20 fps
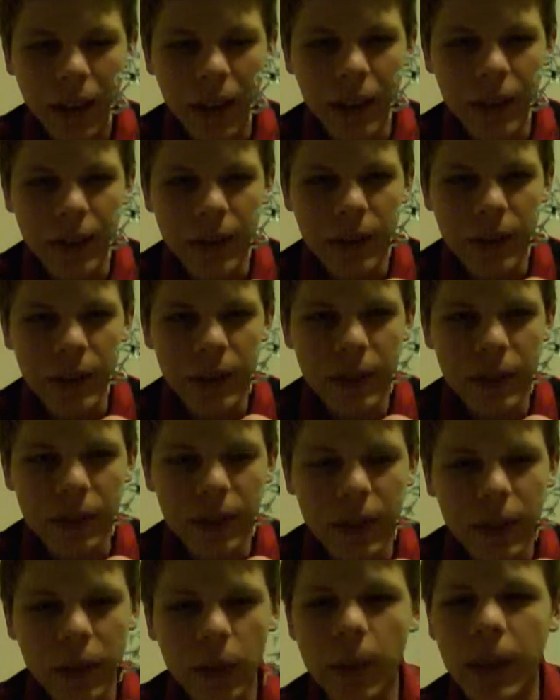I used this
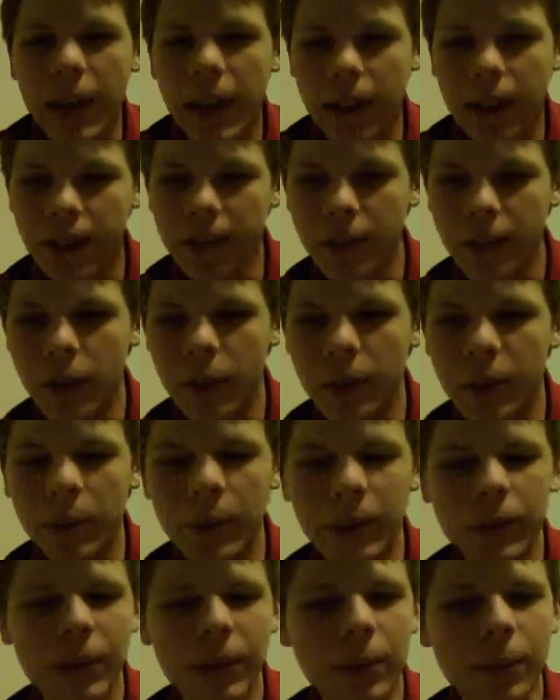figure. We had a tournament
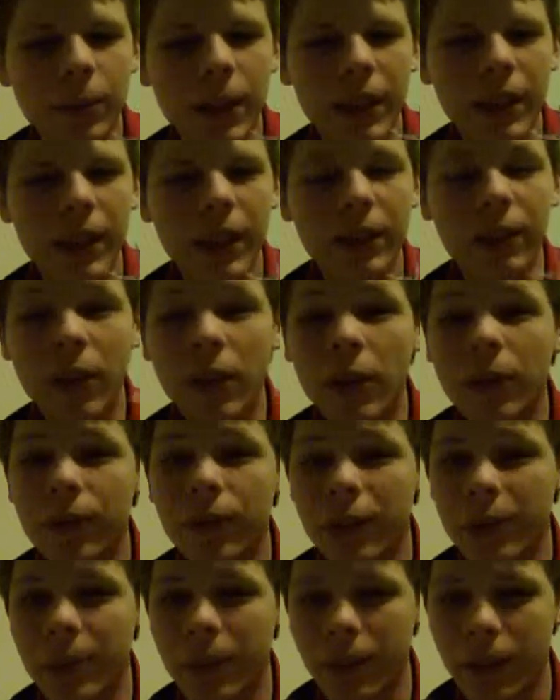one day where we had to have all
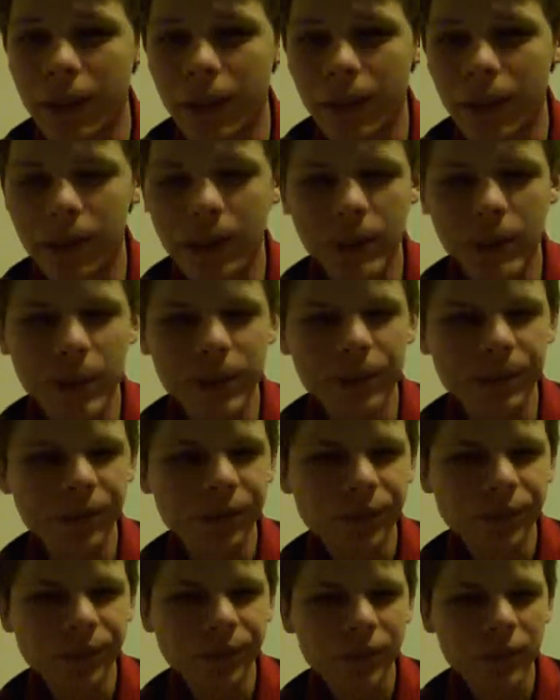female characters.
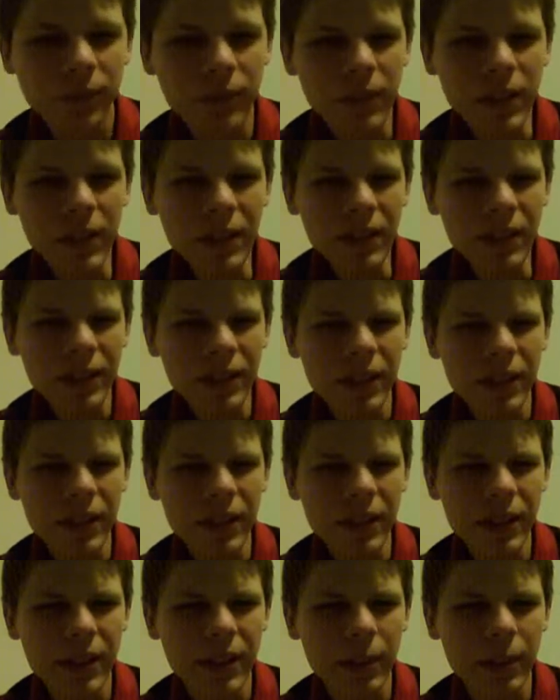So I
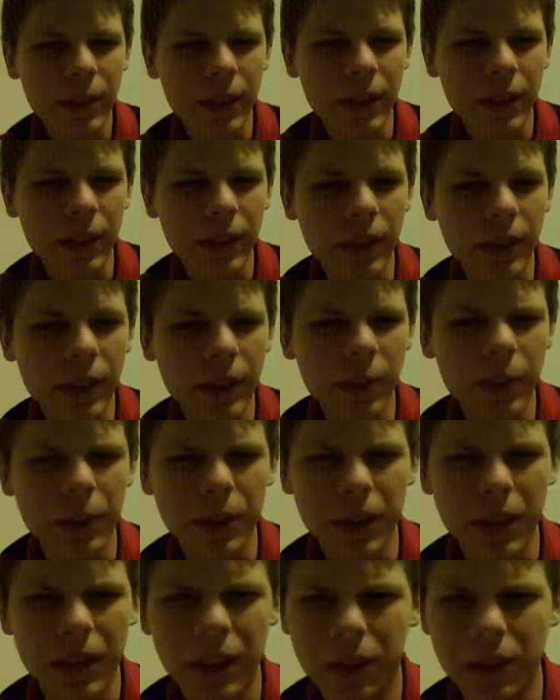decided to play her, and I
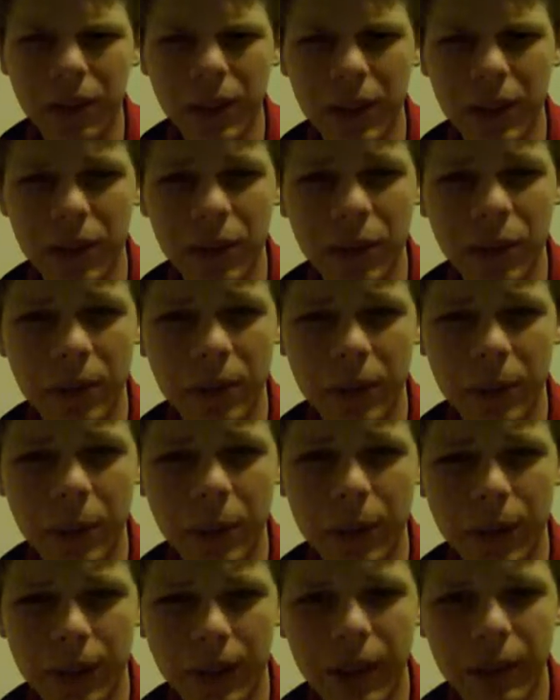think it was like a
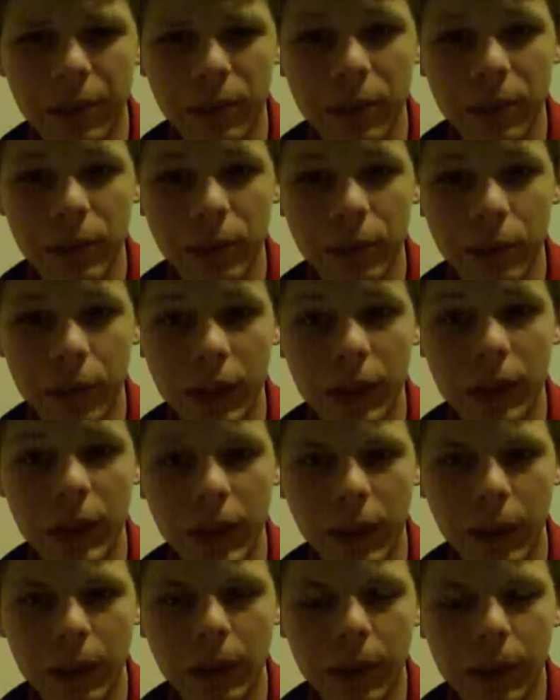200-point game, so it was
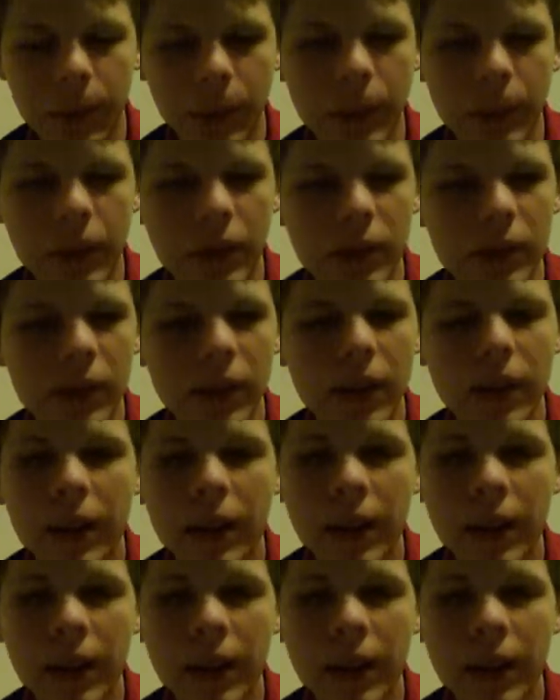really low on points.